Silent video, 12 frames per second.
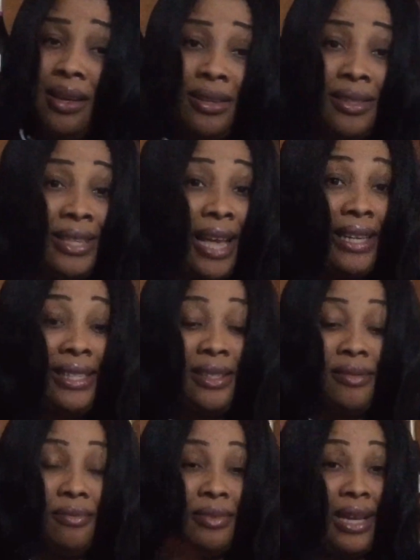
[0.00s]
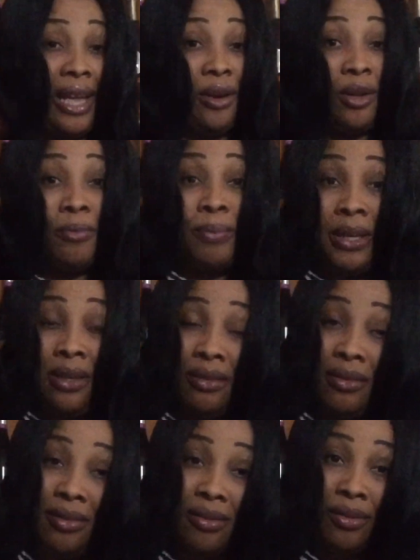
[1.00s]
sex cannot be
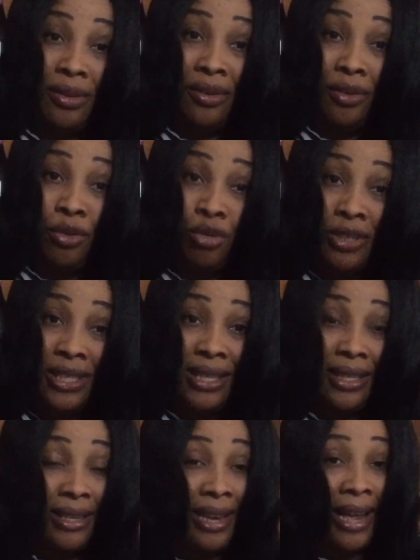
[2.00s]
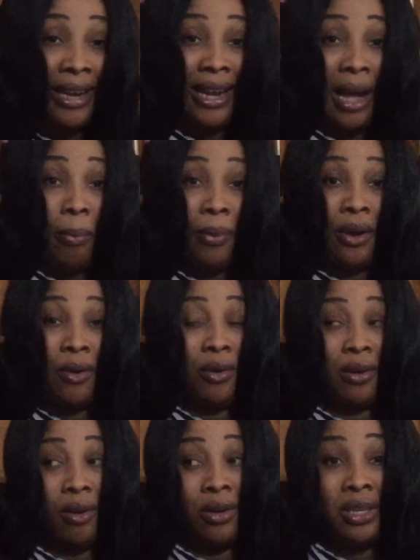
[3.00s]
routine like the
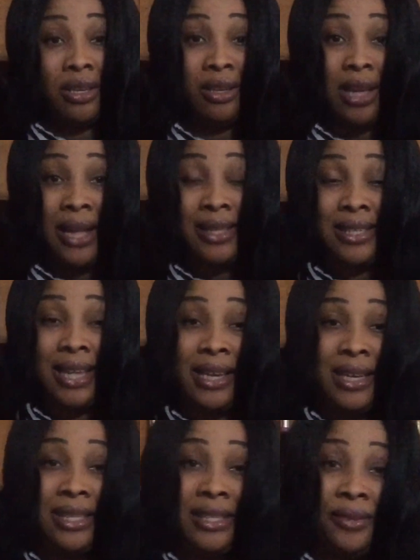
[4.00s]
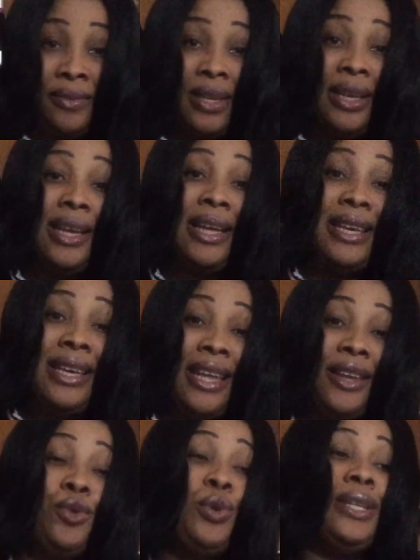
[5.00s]
Capricorn or the Earth sign natives.
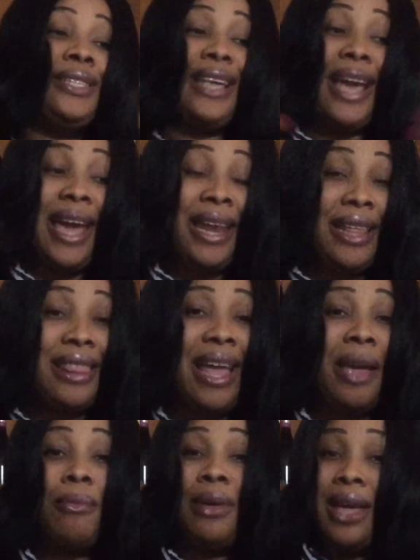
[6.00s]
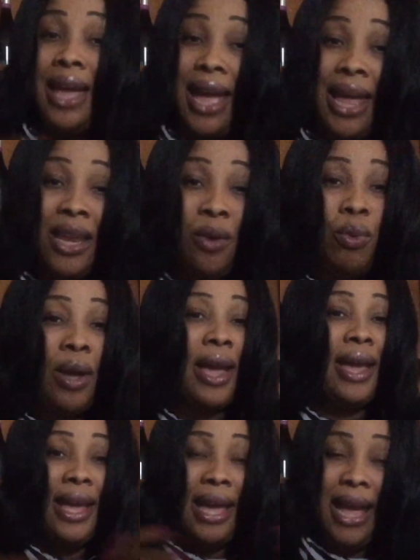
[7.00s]
They do it anytime, anywhere,
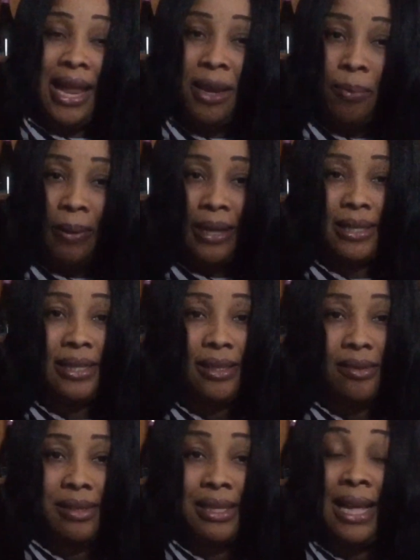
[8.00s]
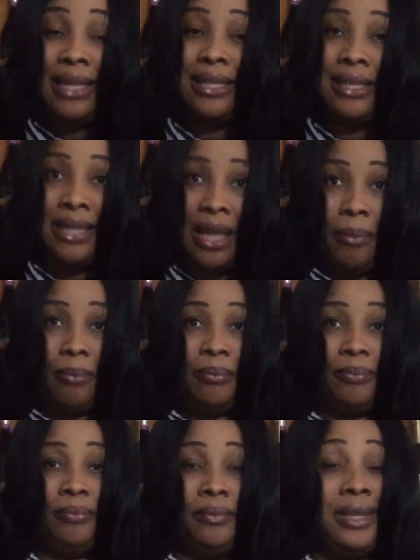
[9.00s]
any place. That is them.
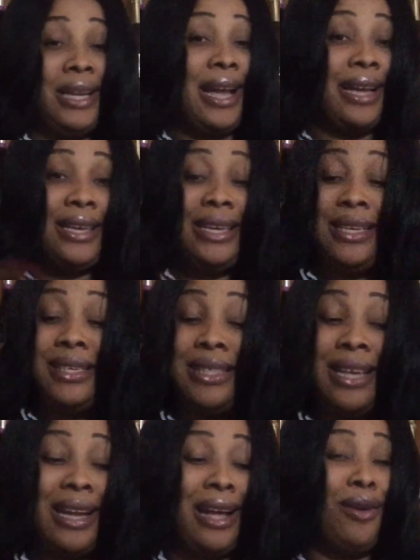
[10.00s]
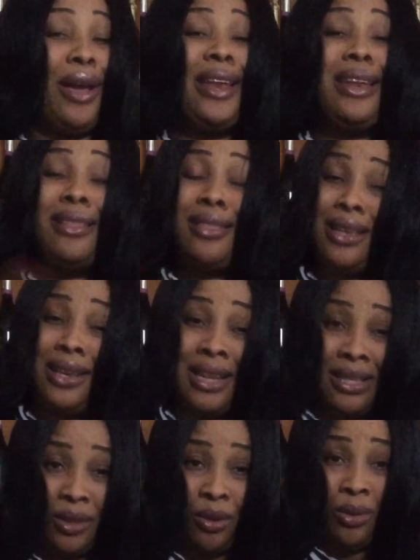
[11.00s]
They can kiss, they can anything
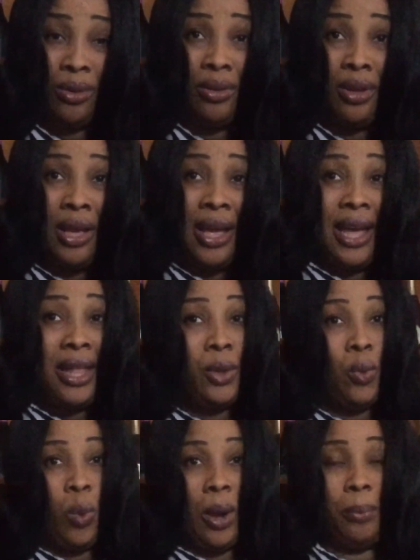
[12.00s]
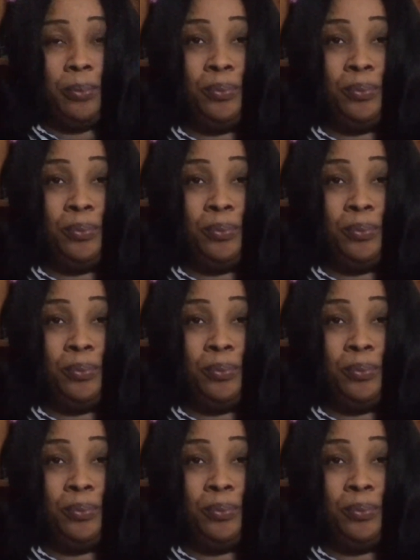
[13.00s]
at all, anywhere.